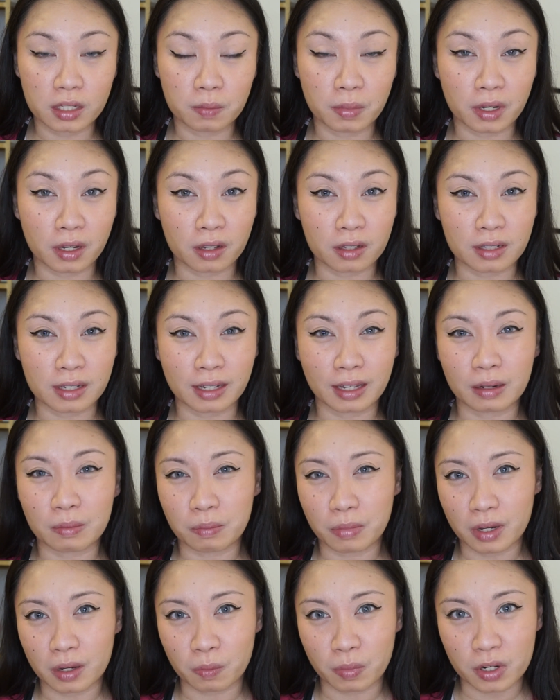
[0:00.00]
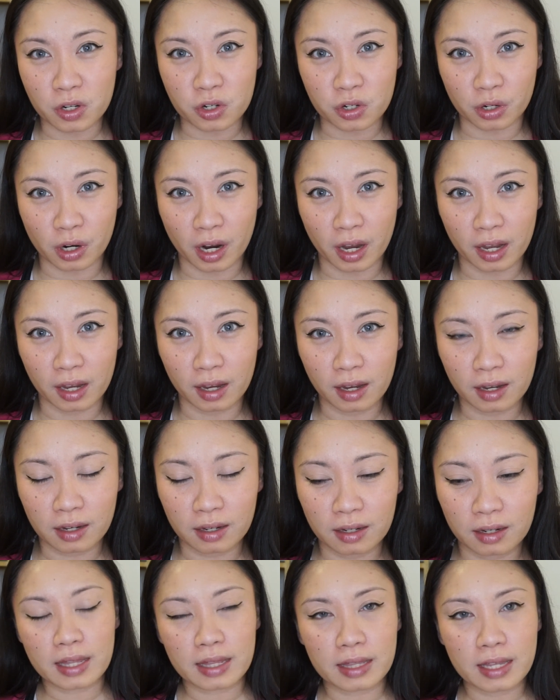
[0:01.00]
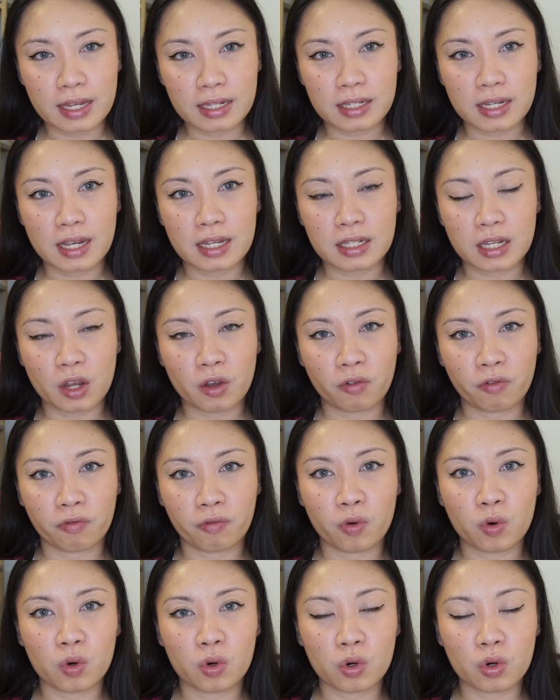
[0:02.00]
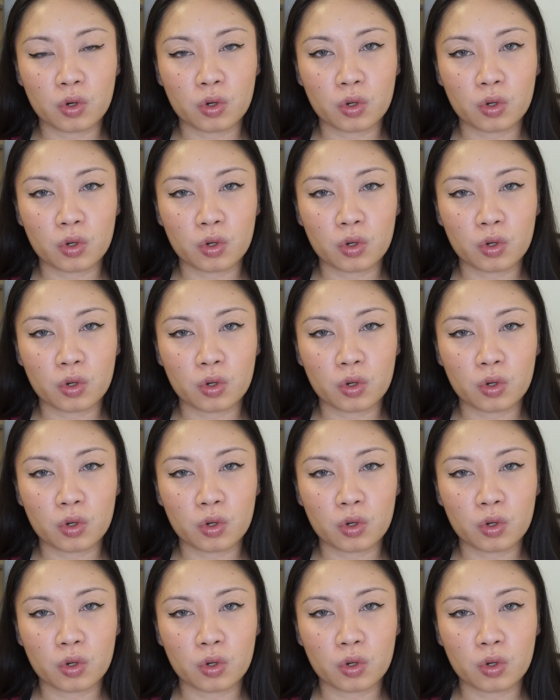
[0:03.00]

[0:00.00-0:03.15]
because it can be a bit drying. This is a full